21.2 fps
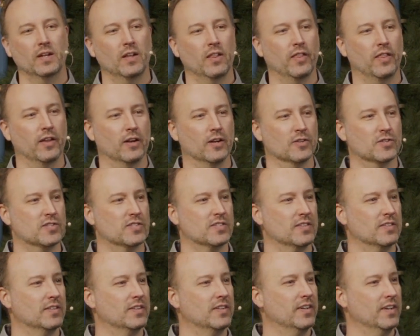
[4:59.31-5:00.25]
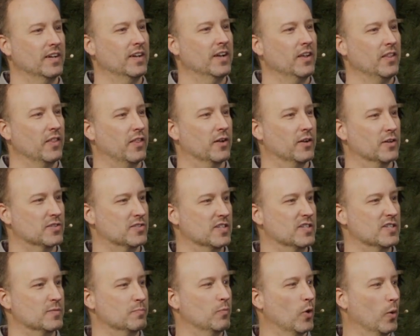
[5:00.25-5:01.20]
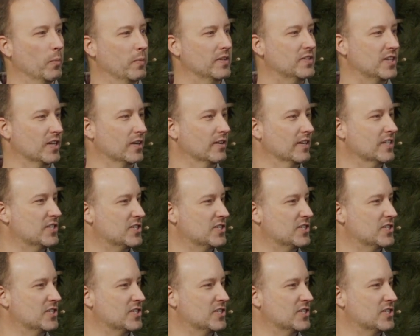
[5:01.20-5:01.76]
there's, there's these momentary